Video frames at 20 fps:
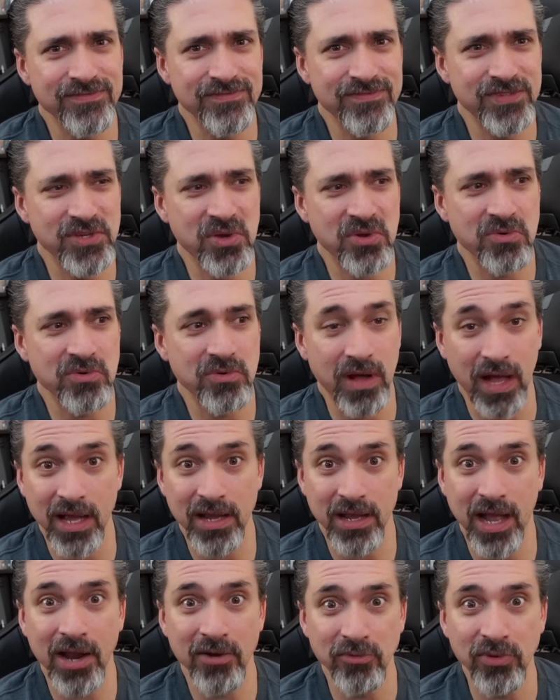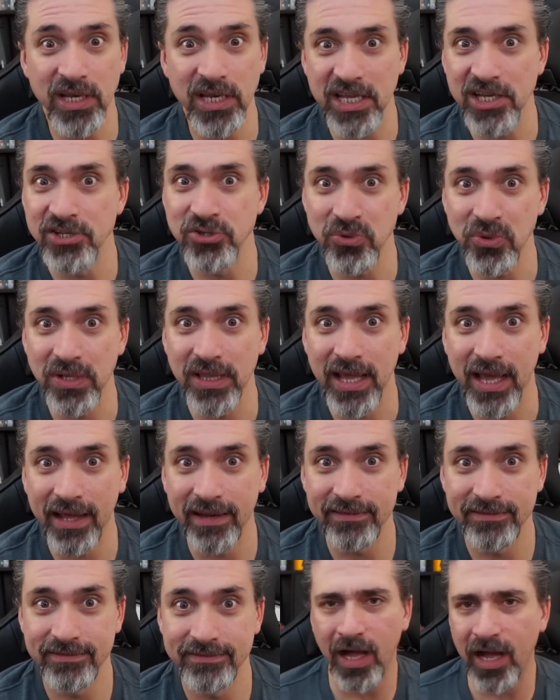So I really enjoy that.
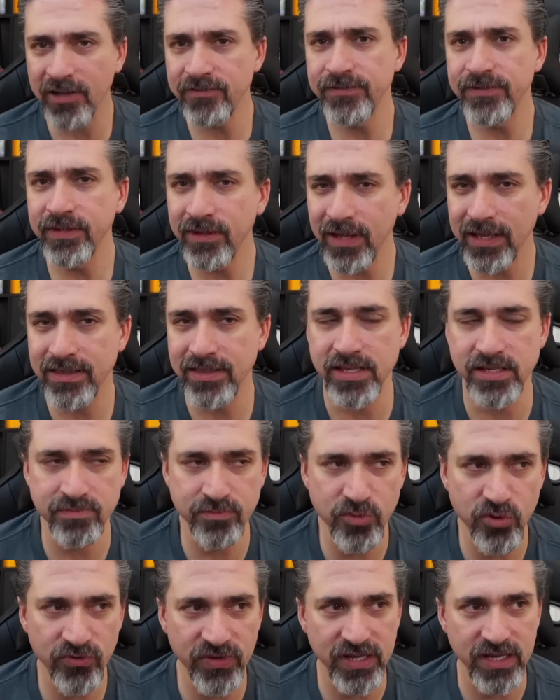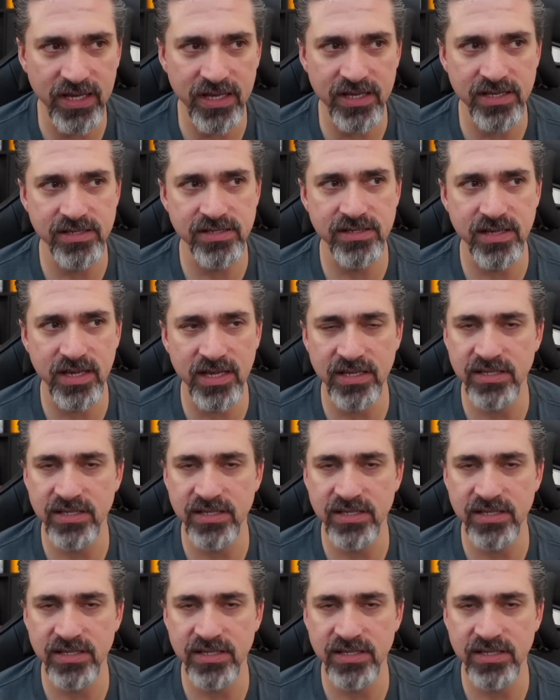I feel like this movie is